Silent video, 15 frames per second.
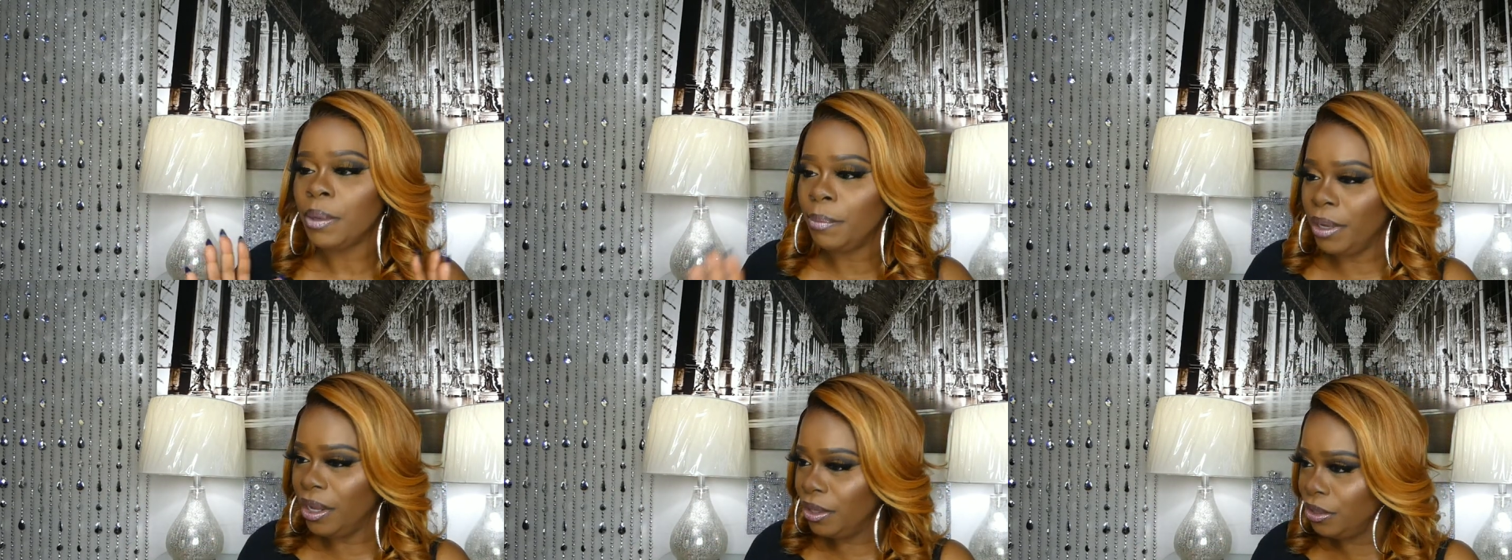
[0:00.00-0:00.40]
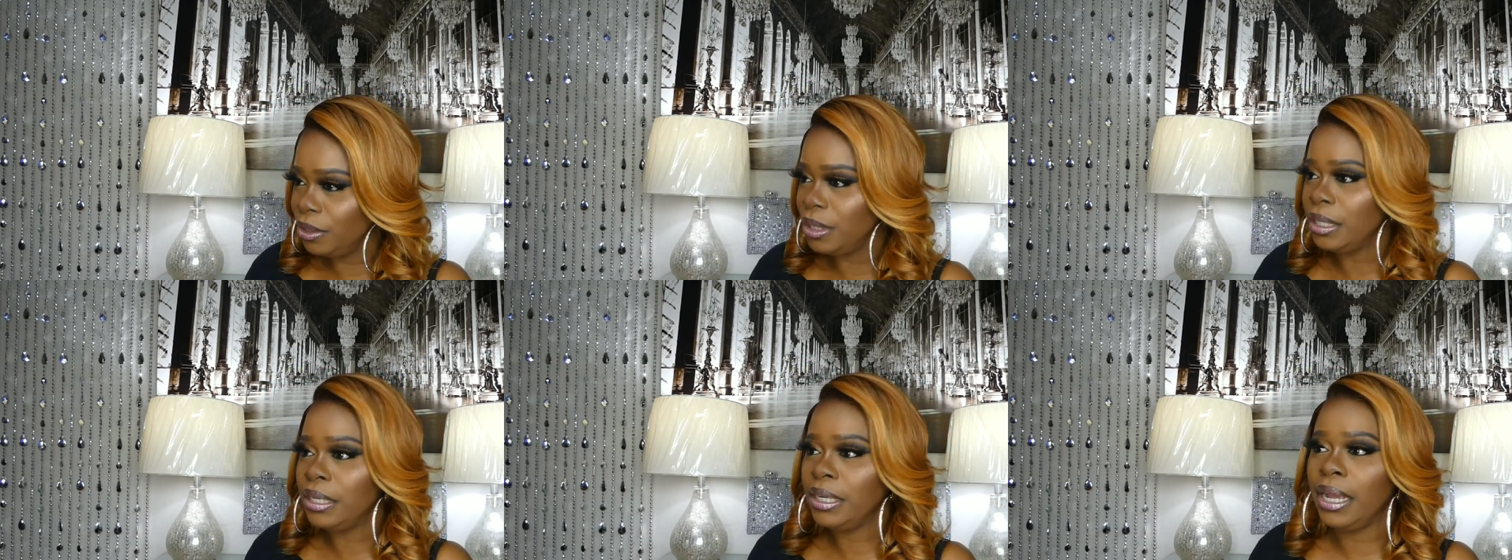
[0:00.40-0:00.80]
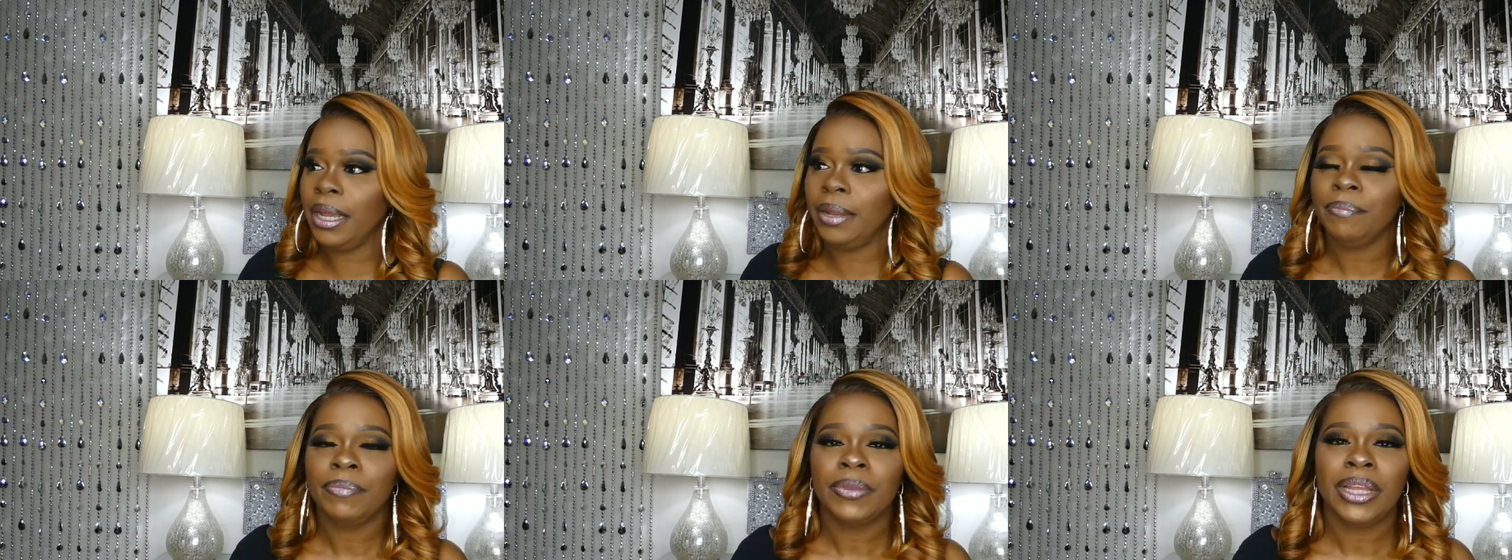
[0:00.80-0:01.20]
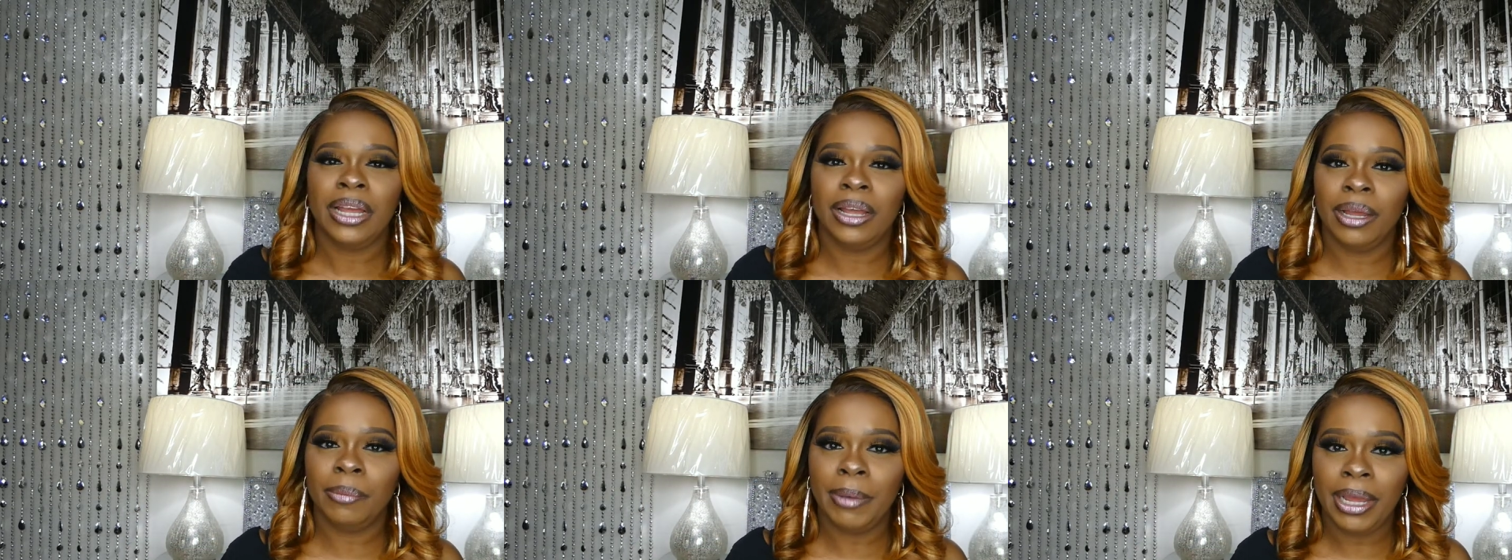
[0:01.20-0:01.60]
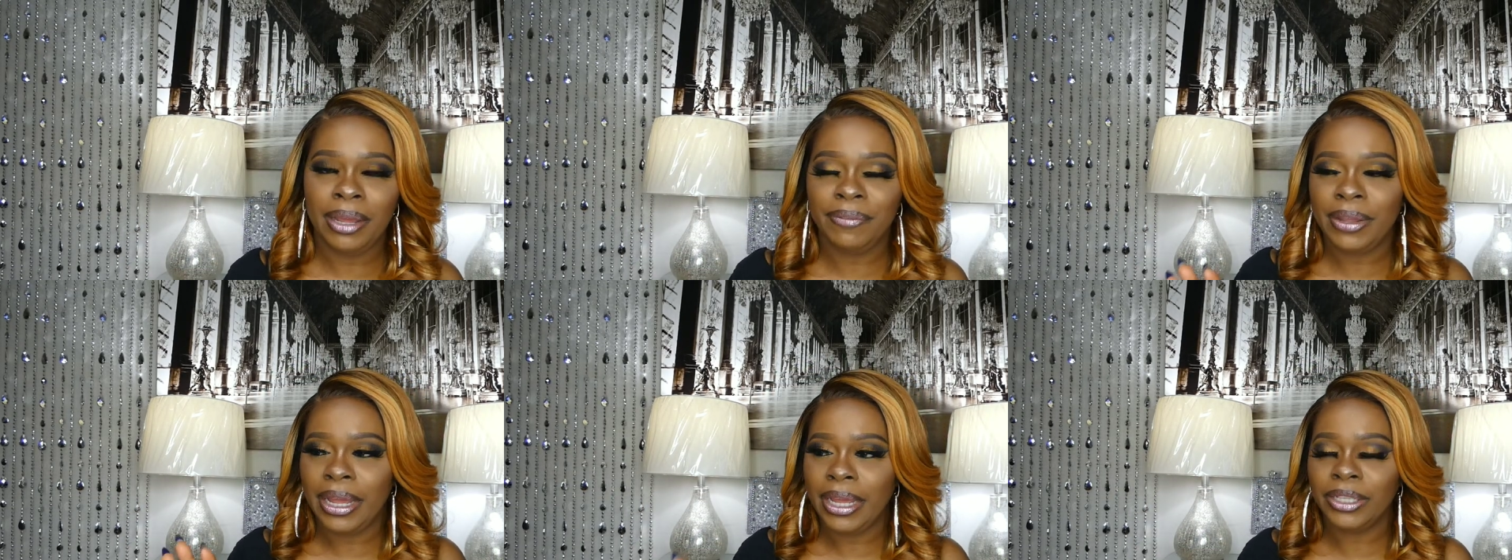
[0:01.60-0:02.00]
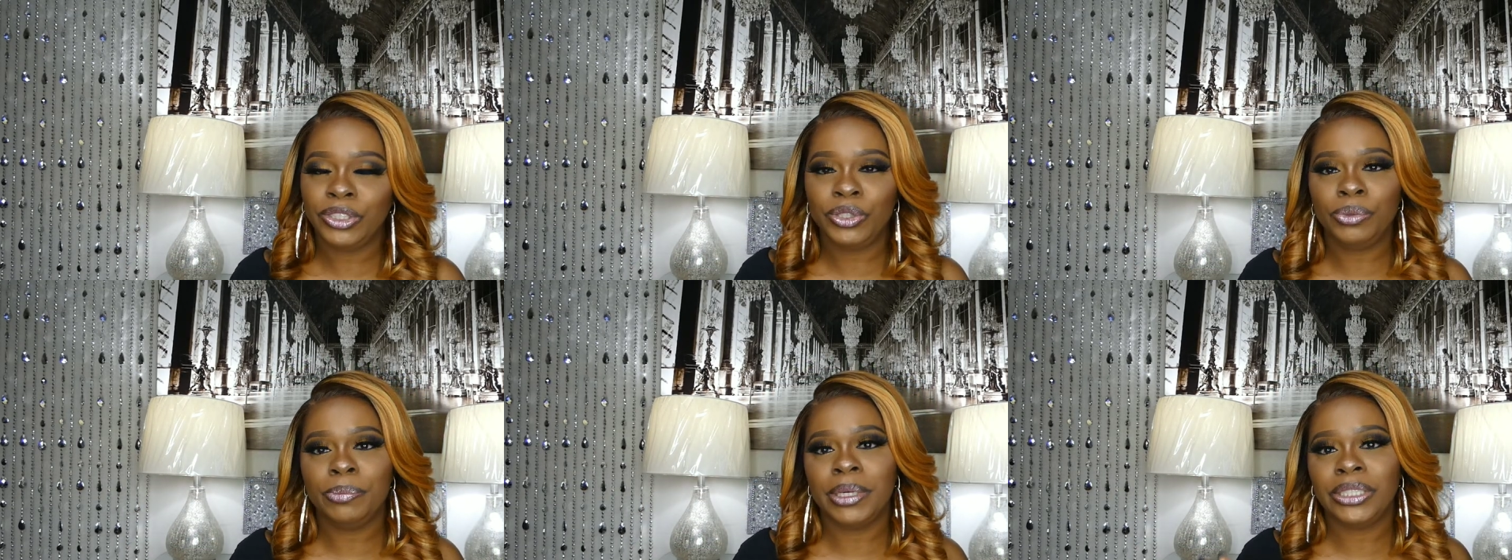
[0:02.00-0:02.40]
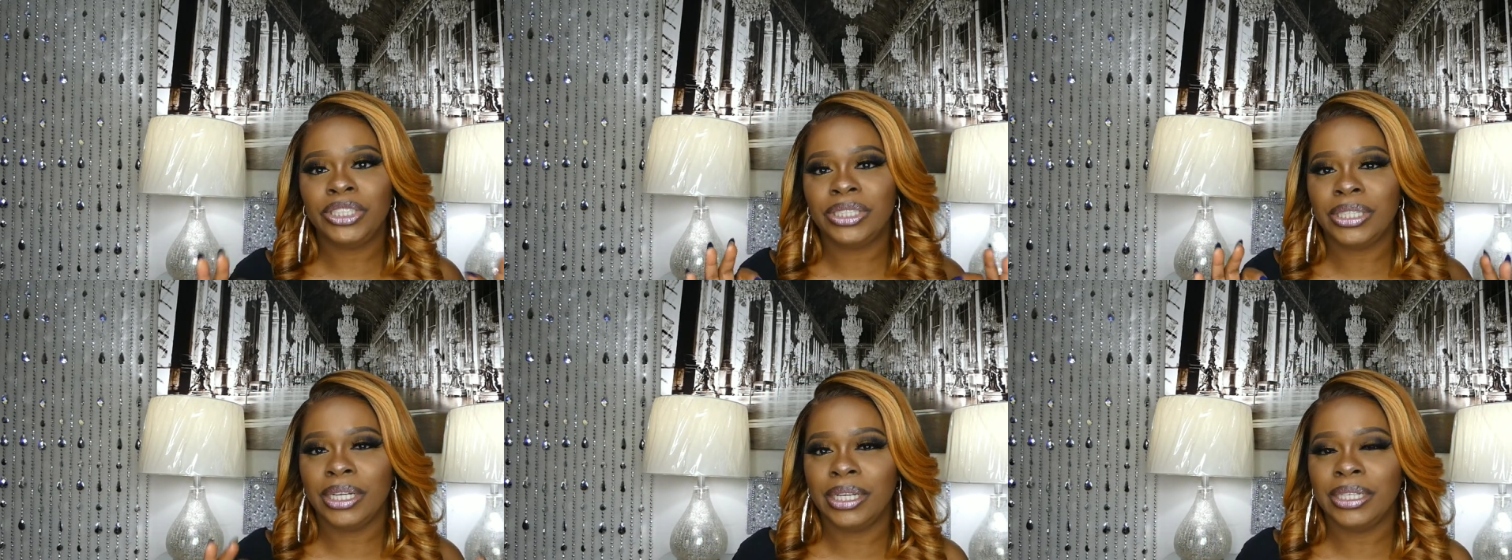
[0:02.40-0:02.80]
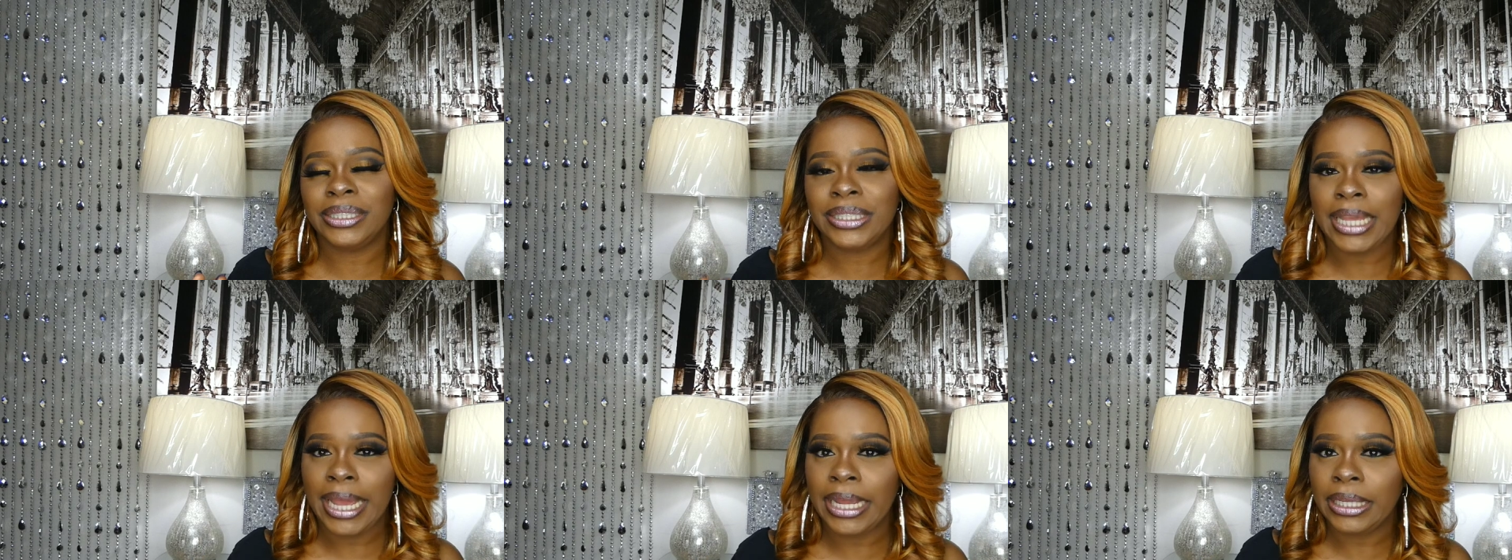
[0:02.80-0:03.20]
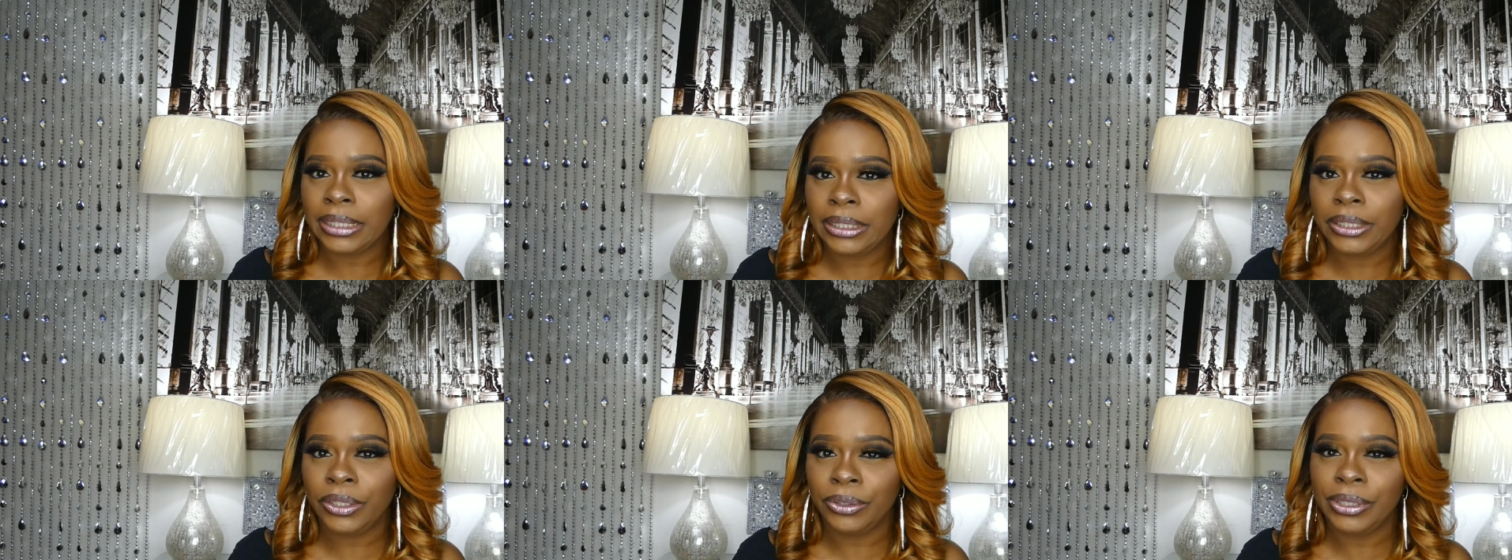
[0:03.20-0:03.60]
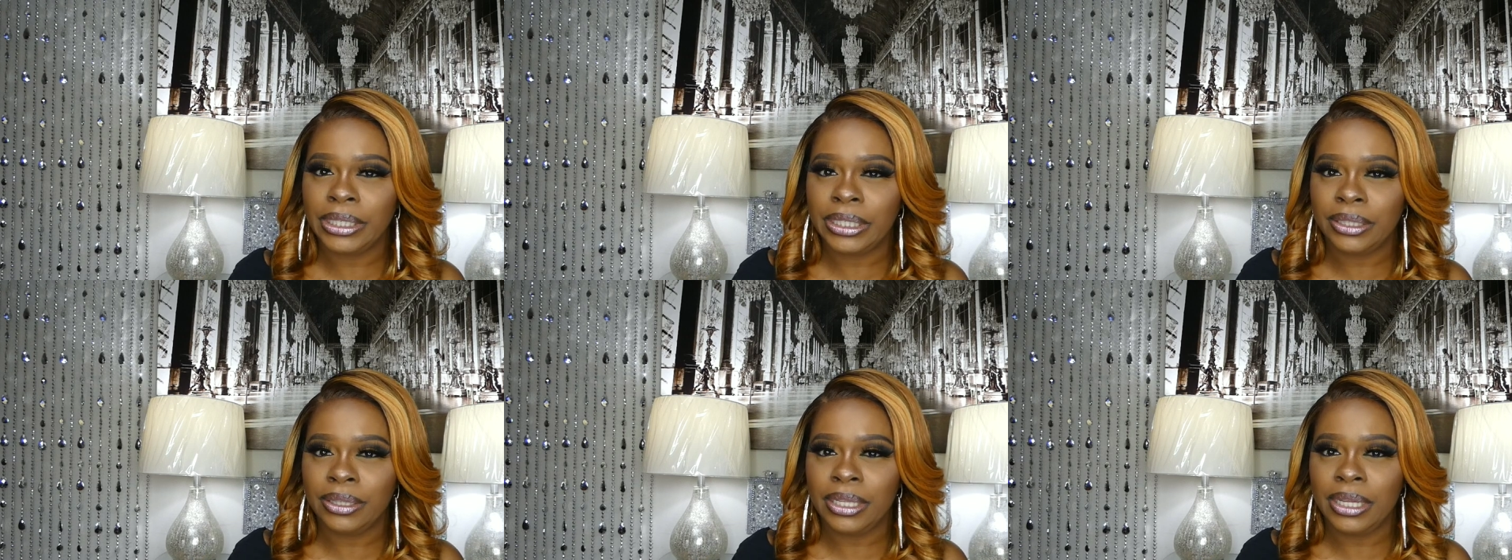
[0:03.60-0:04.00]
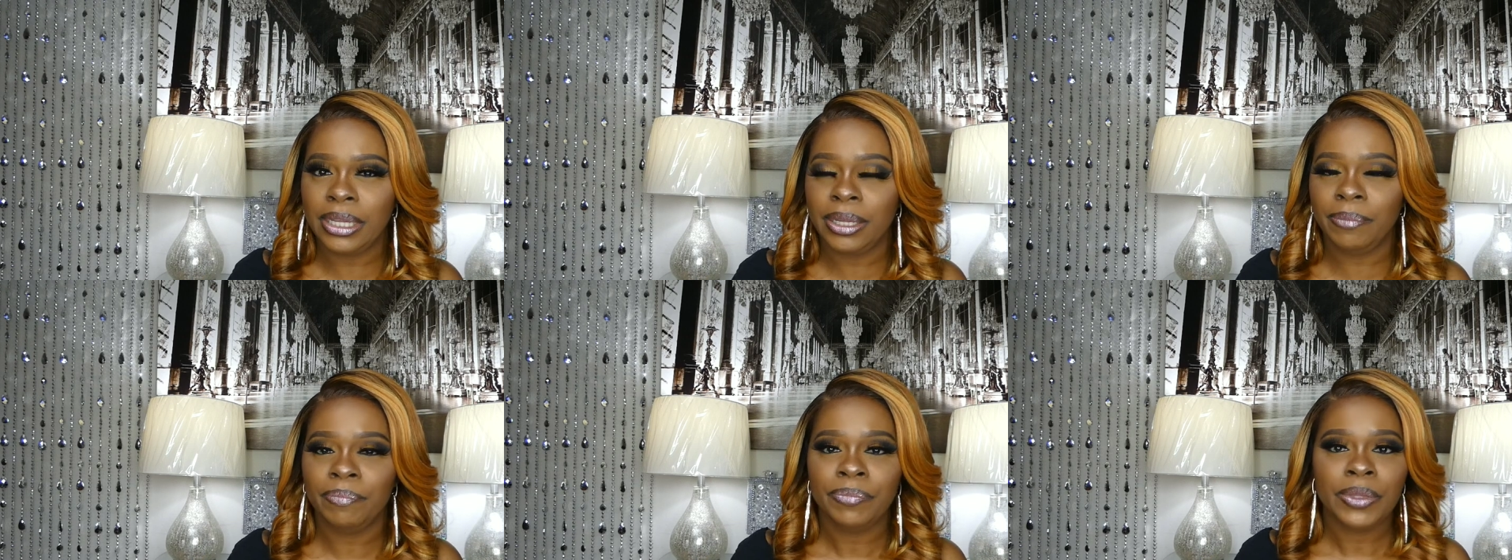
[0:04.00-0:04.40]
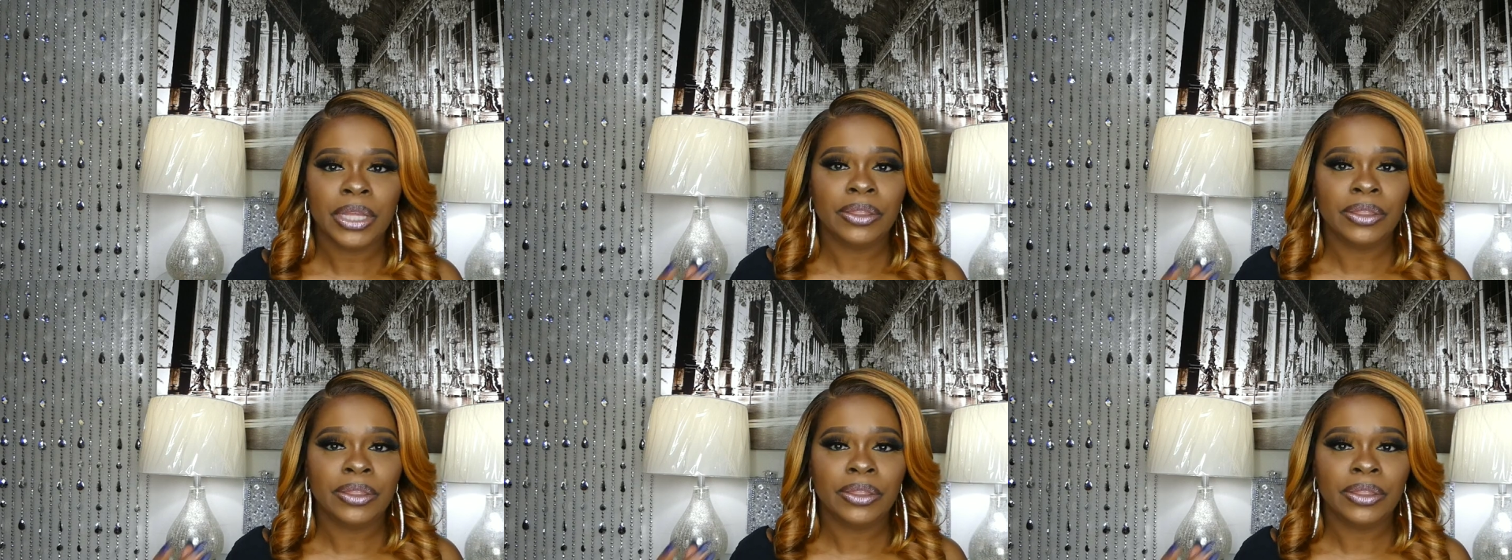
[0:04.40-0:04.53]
but other than that, I haven't had too much tangling or anything.